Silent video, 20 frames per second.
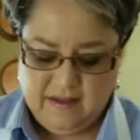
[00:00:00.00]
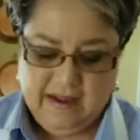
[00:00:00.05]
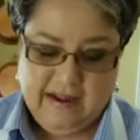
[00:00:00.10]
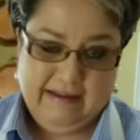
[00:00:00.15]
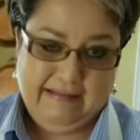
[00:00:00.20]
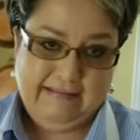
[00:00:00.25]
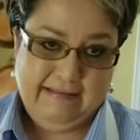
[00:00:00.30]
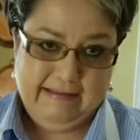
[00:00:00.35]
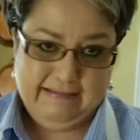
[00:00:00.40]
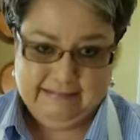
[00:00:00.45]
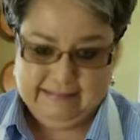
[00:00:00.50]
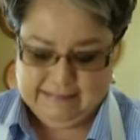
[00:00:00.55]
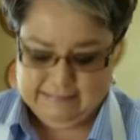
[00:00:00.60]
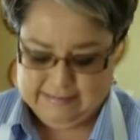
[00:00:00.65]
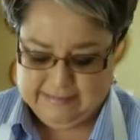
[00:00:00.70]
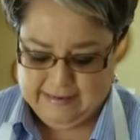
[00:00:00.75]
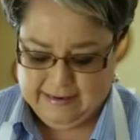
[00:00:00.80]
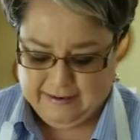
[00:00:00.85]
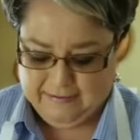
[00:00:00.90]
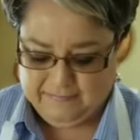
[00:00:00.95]
I think
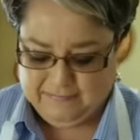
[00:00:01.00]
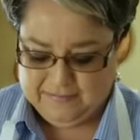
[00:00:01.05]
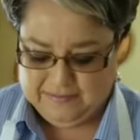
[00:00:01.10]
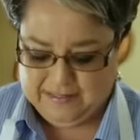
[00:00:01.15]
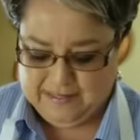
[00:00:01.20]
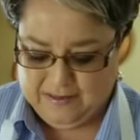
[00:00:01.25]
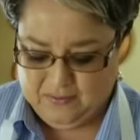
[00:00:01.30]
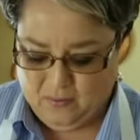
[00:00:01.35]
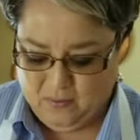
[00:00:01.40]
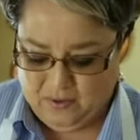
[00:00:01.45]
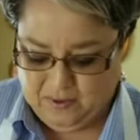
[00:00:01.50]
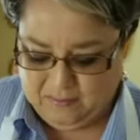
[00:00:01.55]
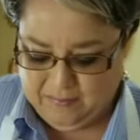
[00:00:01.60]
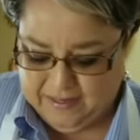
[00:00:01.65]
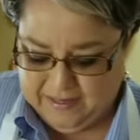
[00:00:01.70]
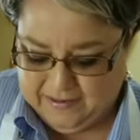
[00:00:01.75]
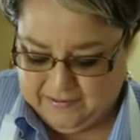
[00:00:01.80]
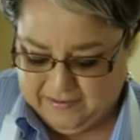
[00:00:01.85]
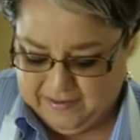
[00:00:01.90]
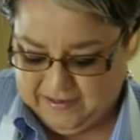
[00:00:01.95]
this knife is going to work
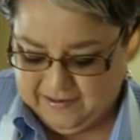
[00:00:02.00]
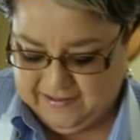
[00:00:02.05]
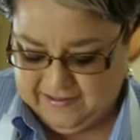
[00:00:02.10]
better.